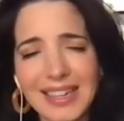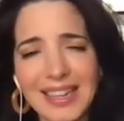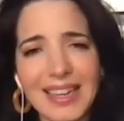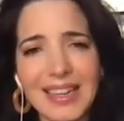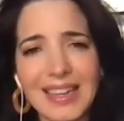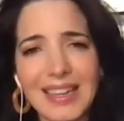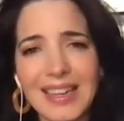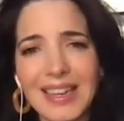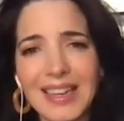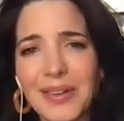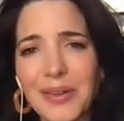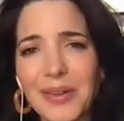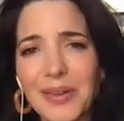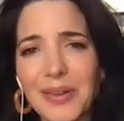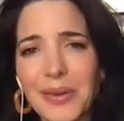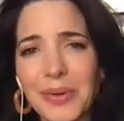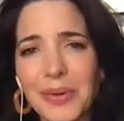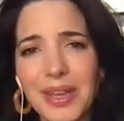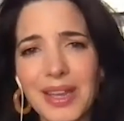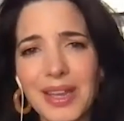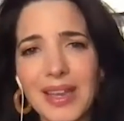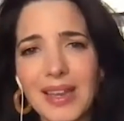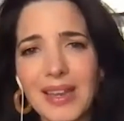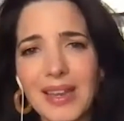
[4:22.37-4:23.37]
And,
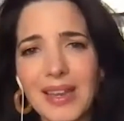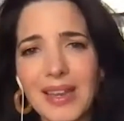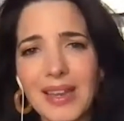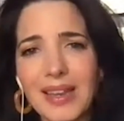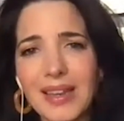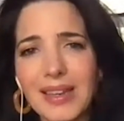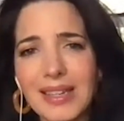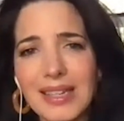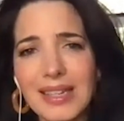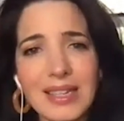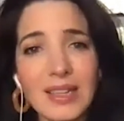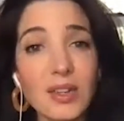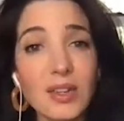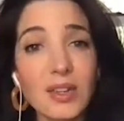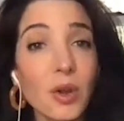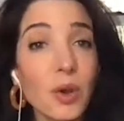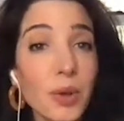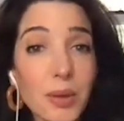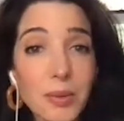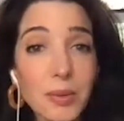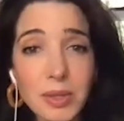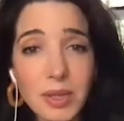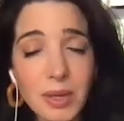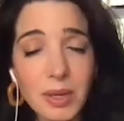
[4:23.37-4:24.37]
he didn't know
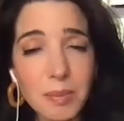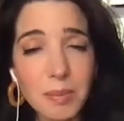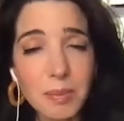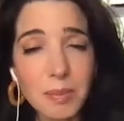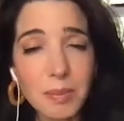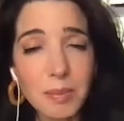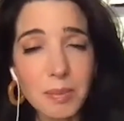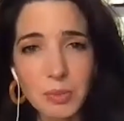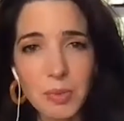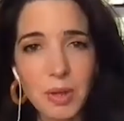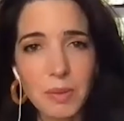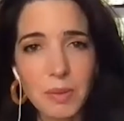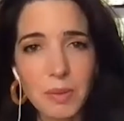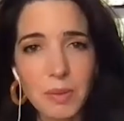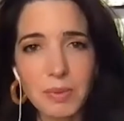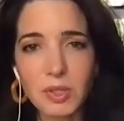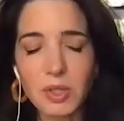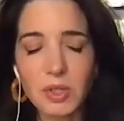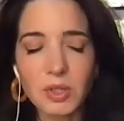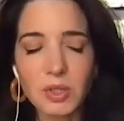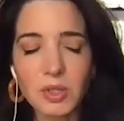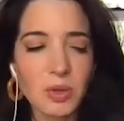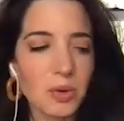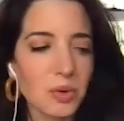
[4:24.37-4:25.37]
he was going to be a small
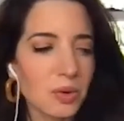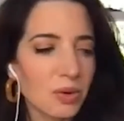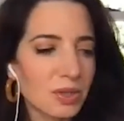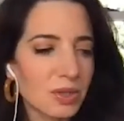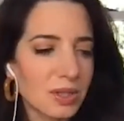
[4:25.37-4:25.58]
business owner.